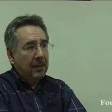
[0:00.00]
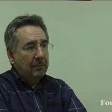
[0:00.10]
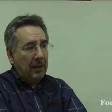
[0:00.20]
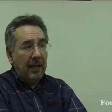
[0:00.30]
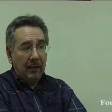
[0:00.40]

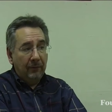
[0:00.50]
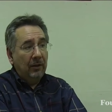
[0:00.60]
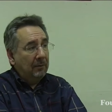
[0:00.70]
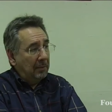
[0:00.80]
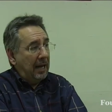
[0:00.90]
But
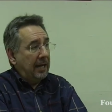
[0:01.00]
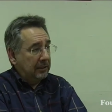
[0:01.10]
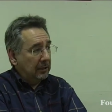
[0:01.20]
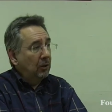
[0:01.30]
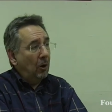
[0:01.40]
hey,
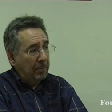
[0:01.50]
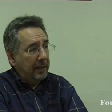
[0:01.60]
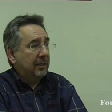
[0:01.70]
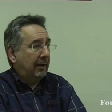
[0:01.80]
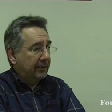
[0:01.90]
it's a lot
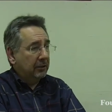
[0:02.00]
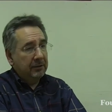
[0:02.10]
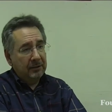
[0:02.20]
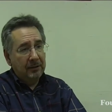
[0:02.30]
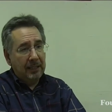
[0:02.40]
better than having the
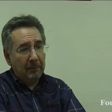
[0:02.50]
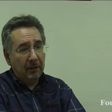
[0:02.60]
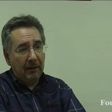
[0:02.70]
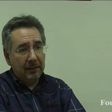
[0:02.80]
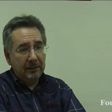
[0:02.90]
Christian
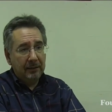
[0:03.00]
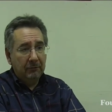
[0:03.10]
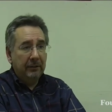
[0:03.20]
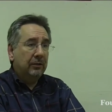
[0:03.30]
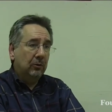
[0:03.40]
Democrats, the
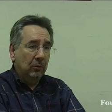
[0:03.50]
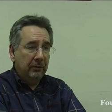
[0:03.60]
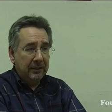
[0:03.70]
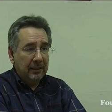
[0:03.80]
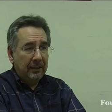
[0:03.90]
Greek
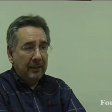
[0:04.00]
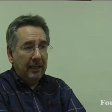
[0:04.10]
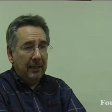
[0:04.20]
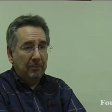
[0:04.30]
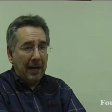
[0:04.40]
Tories,
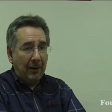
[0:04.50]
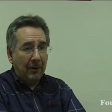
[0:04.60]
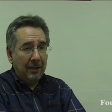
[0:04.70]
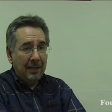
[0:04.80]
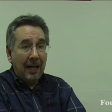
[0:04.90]
in
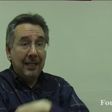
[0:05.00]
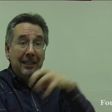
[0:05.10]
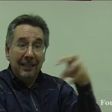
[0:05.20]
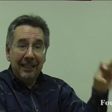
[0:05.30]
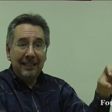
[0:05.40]
power. And
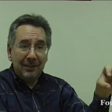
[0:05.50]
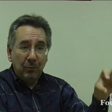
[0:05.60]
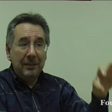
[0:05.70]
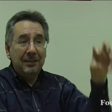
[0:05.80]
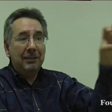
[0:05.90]
at least
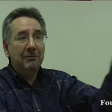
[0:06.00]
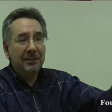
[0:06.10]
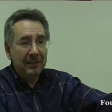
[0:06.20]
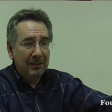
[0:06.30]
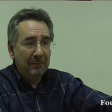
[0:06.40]
when
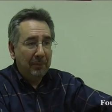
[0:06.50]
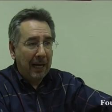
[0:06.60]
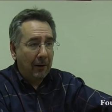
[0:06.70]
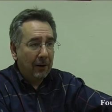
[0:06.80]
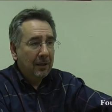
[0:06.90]
Syriza is in
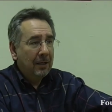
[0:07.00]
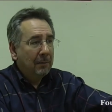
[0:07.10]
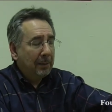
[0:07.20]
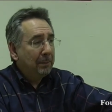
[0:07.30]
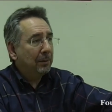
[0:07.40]
power,
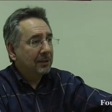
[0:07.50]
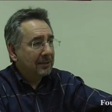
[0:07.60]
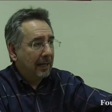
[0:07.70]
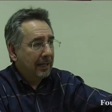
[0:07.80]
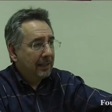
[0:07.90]
people are
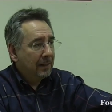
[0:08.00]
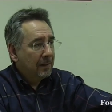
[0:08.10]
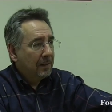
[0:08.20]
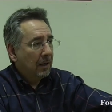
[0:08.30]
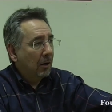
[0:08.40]
saying,
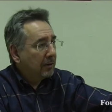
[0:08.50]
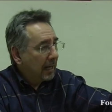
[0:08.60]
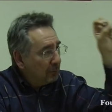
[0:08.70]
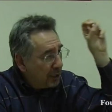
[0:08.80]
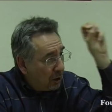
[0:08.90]

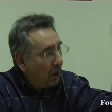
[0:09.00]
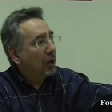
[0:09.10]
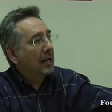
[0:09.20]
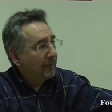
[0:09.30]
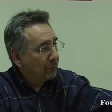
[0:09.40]
okay, we've
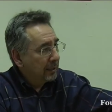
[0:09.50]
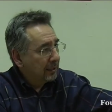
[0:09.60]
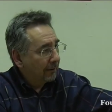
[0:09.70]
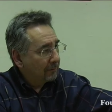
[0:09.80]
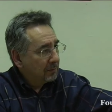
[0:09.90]
got a left-wing
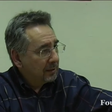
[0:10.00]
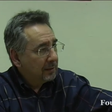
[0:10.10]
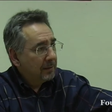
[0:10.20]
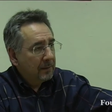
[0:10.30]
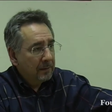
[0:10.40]

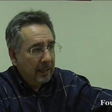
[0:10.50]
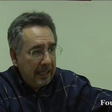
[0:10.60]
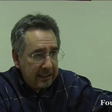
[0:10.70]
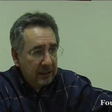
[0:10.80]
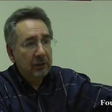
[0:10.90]
government,
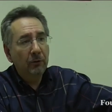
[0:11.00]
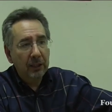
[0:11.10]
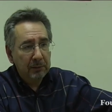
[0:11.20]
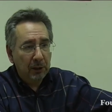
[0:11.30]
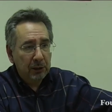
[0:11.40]
it isn't doing
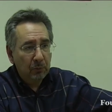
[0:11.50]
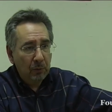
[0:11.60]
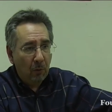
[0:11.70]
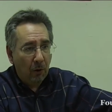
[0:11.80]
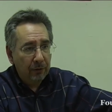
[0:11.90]
as much as we
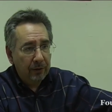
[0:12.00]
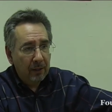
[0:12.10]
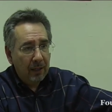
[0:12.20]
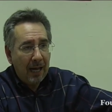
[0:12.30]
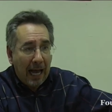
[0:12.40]
want,
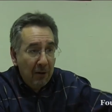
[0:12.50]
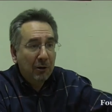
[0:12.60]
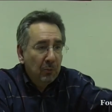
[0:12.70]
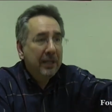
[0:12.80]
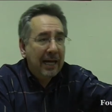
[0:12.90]
how
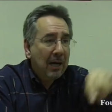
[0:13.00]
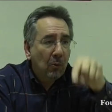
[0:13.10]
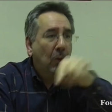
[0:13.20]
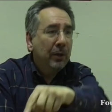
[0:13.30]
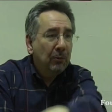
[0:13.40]
can we get
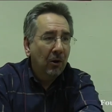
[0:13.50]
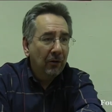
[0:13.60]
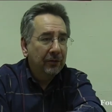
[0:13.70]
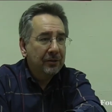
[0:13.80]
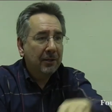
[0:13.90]
what we want?